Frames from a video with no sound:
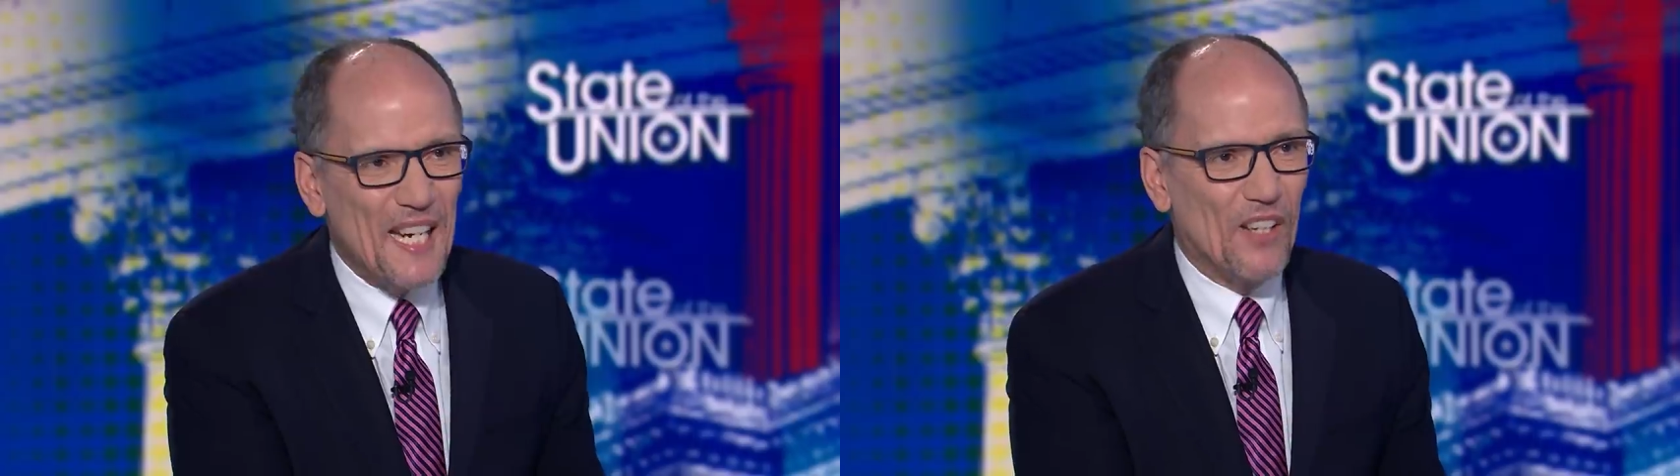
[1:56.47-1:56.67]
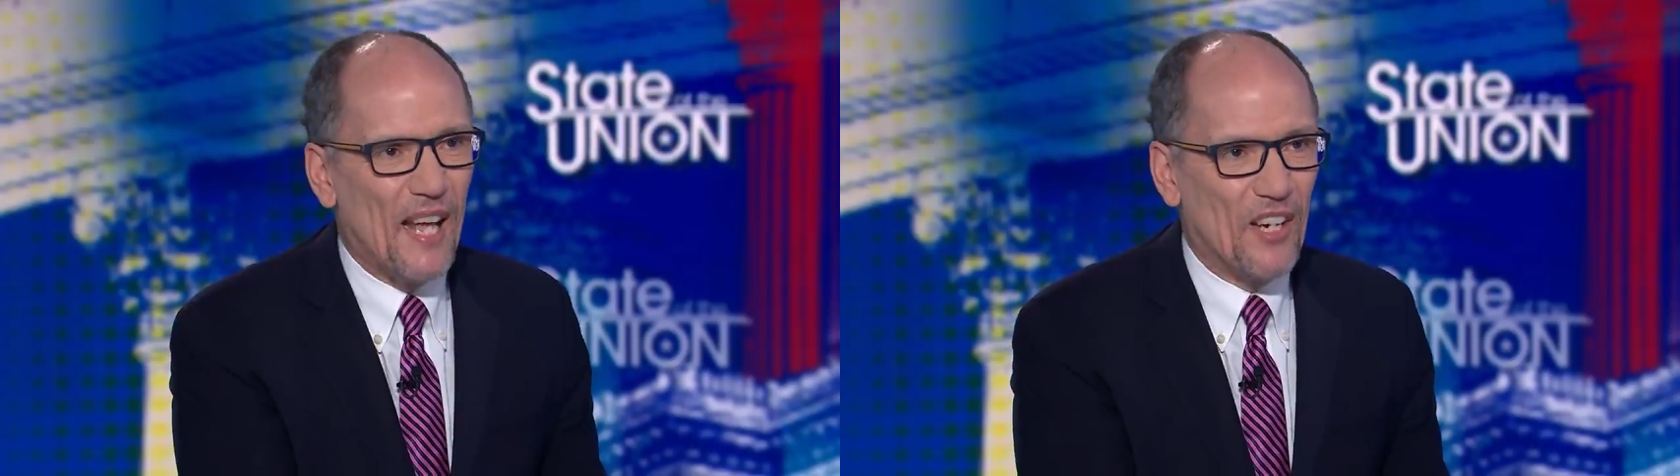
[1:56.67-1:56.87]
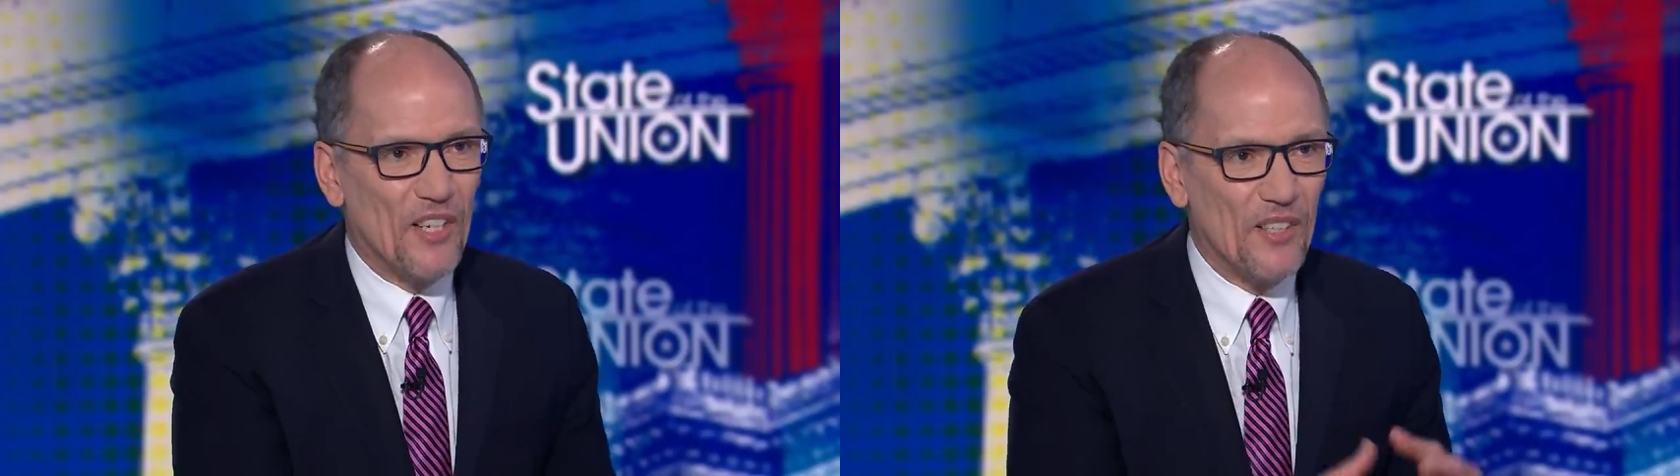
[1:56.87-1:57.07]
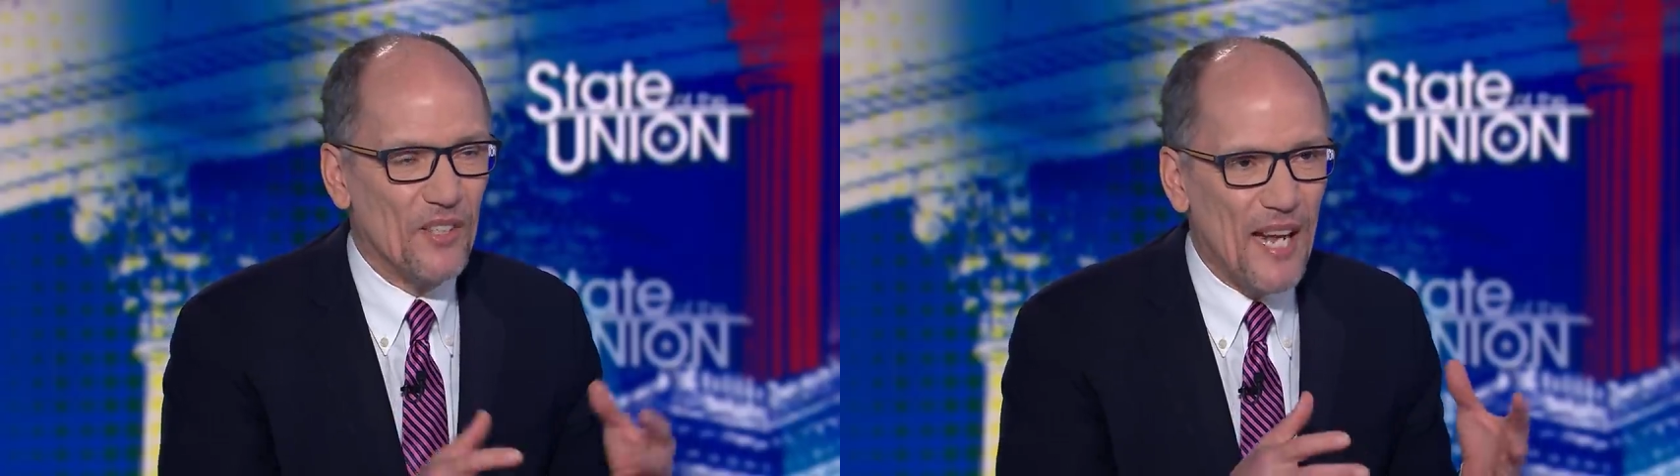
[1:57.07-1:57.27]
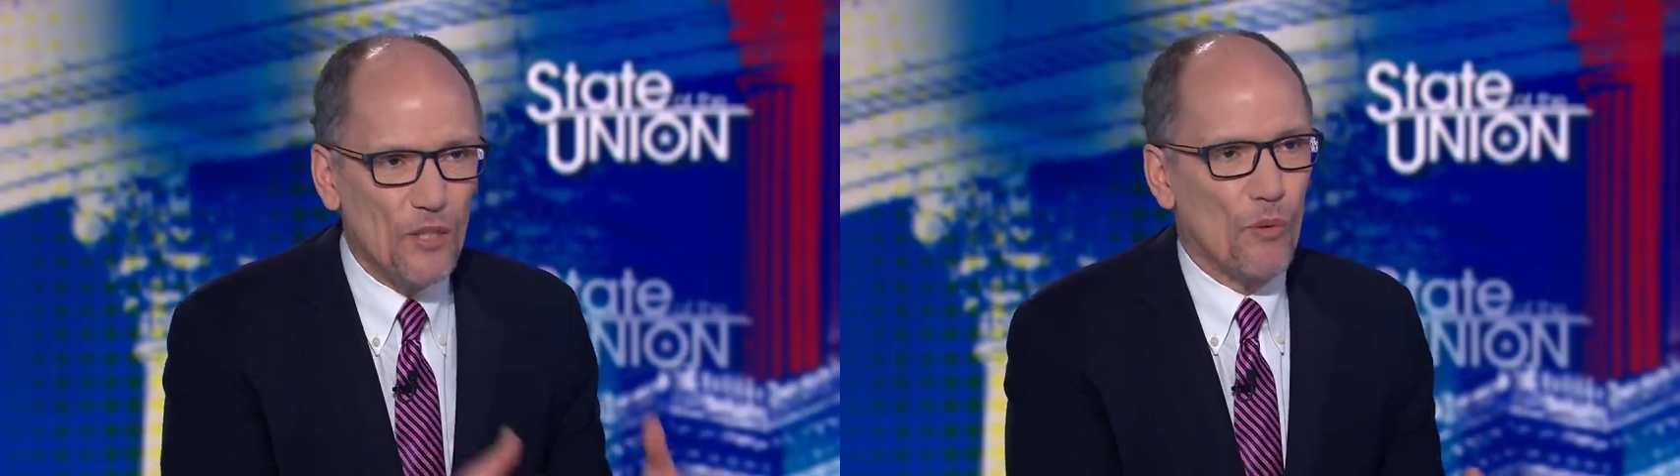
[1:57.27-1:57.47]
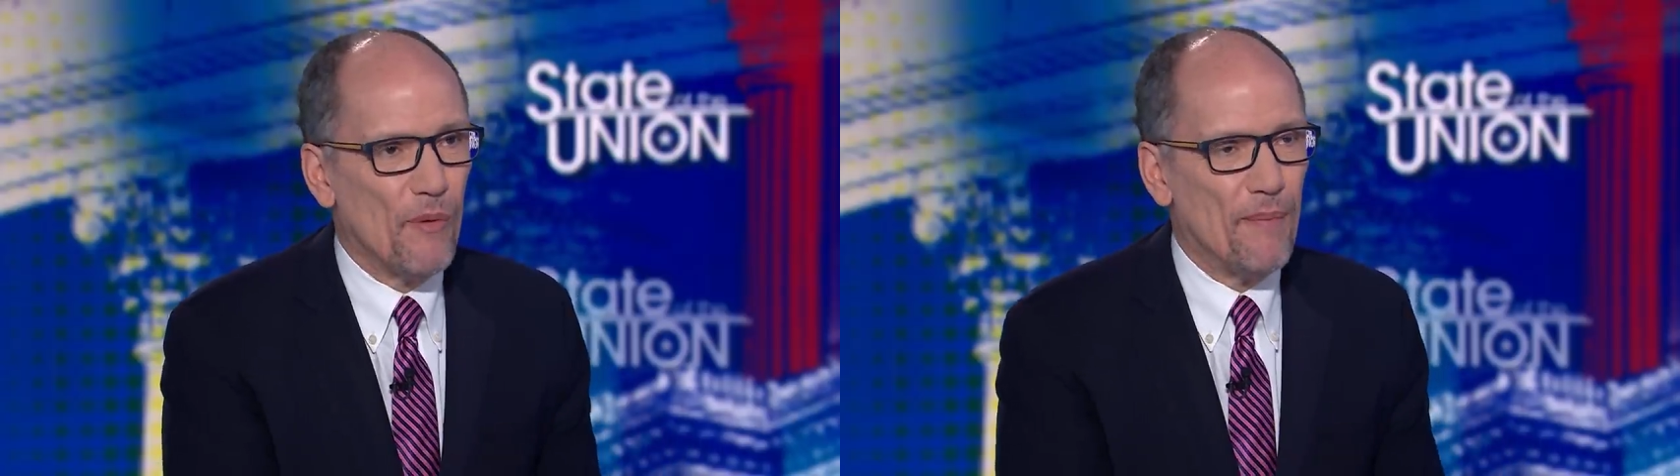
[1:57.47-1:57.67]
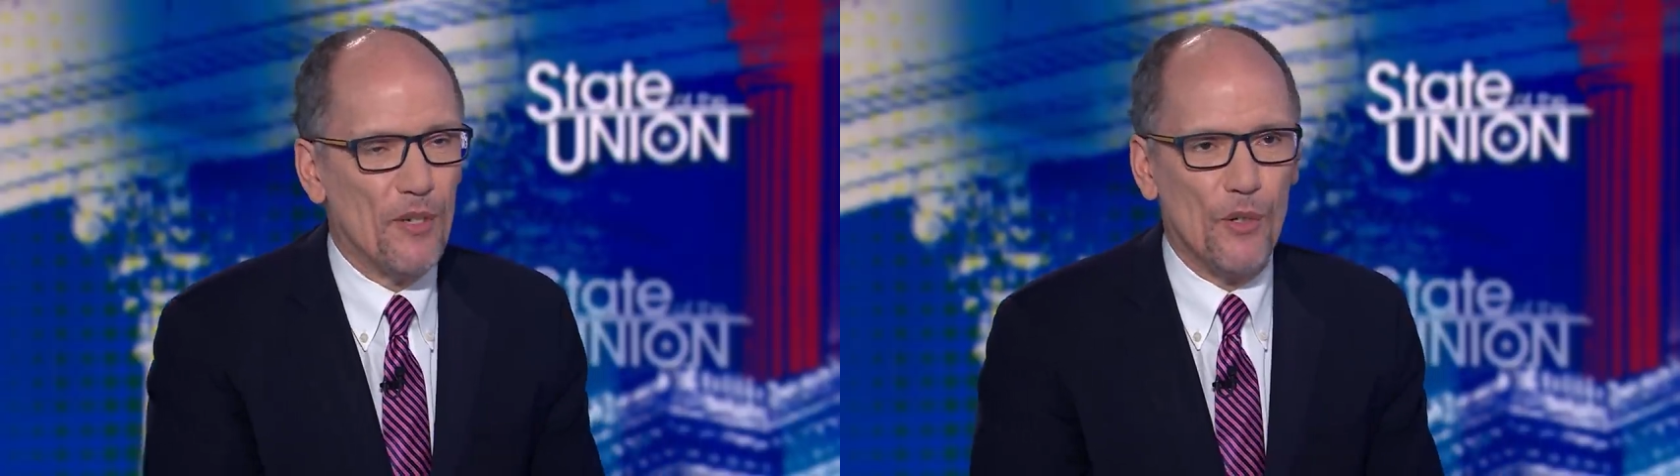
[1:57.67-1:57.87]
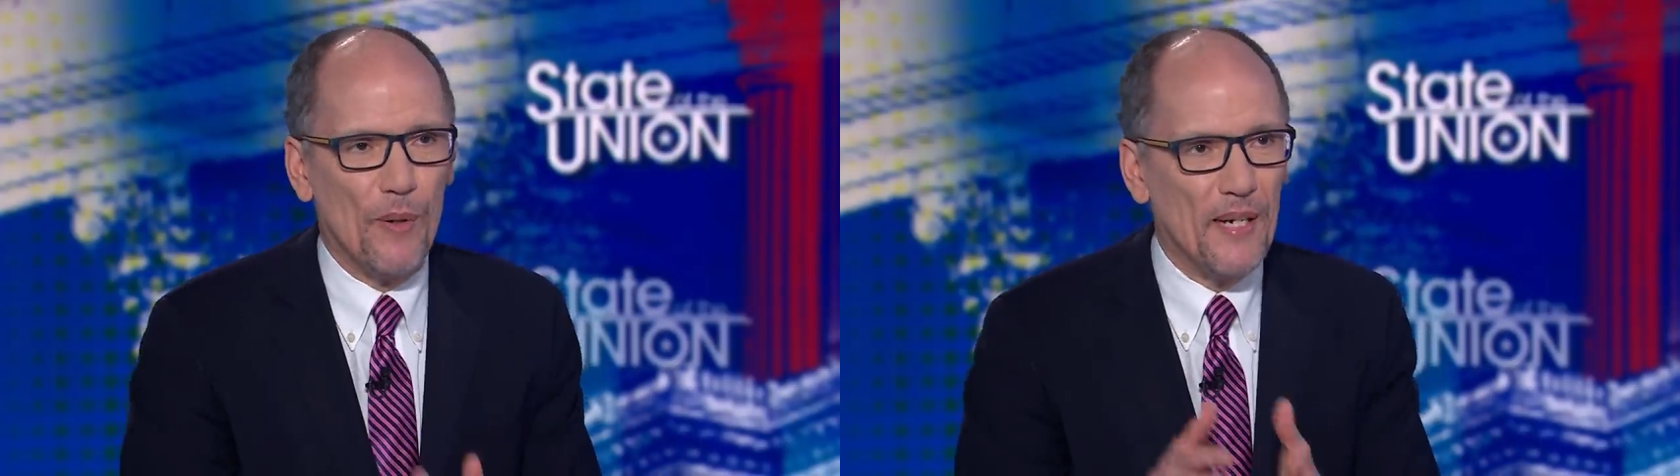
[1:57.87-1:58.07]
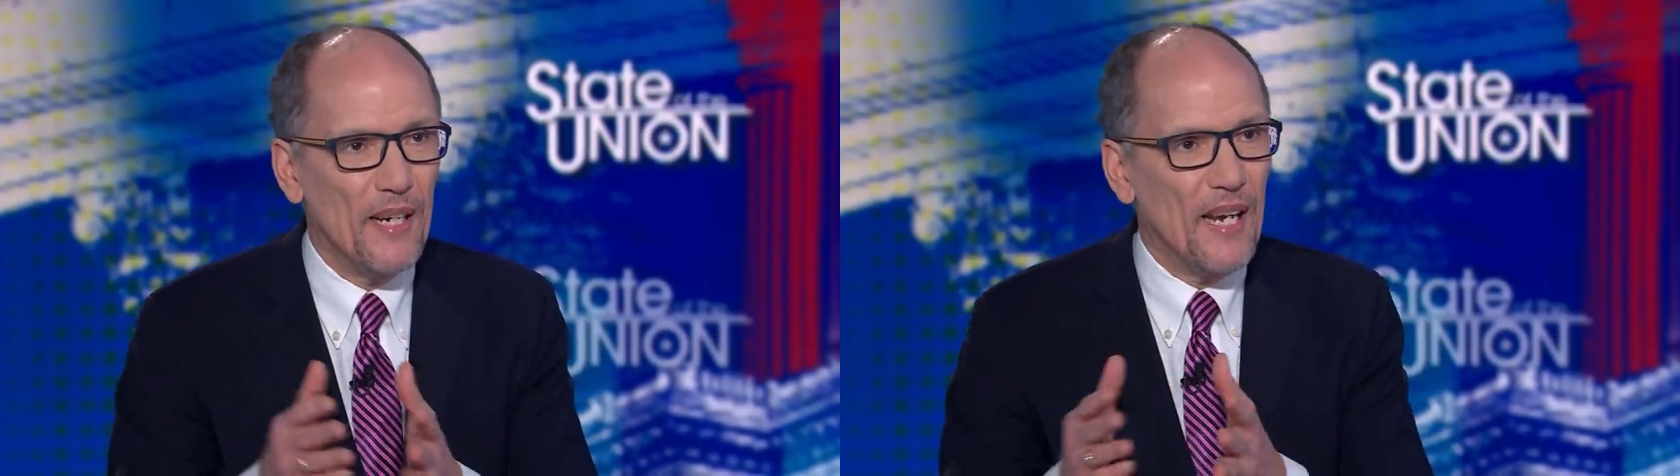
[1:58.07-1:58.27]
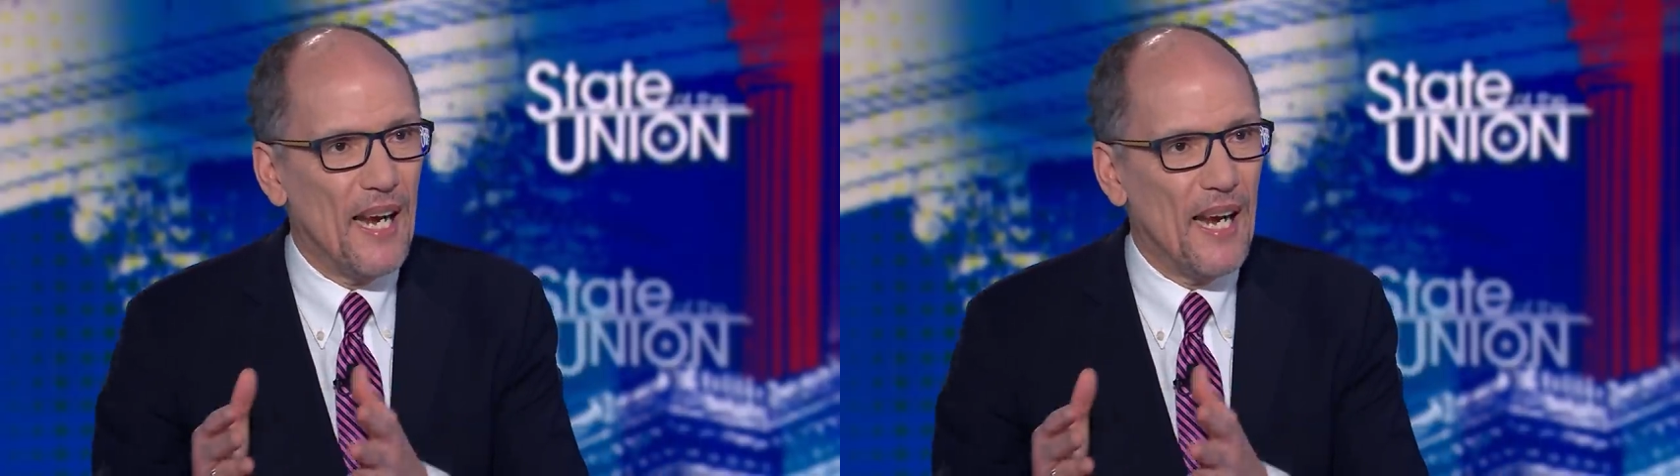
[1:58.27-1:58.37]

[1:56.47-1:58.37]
elections. That's what we've been doing.